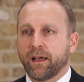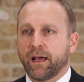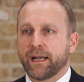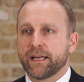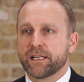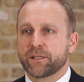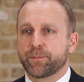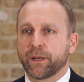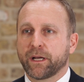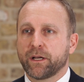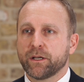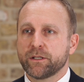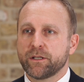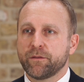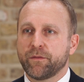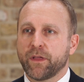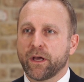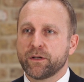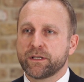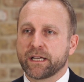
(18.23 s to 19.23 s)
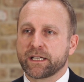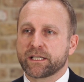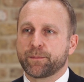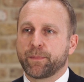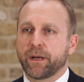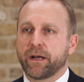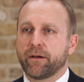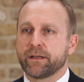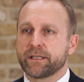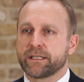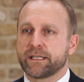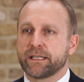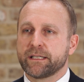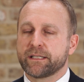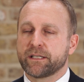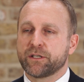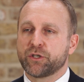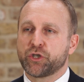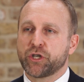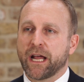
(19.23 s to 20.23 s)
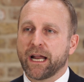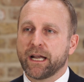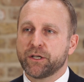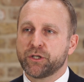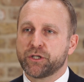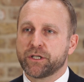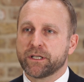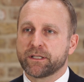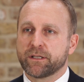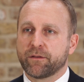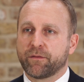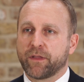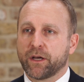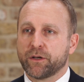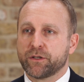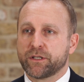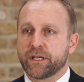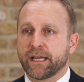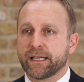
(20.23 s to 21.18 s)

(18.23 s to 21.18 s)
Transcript: And it's because of those experiences and challenges of those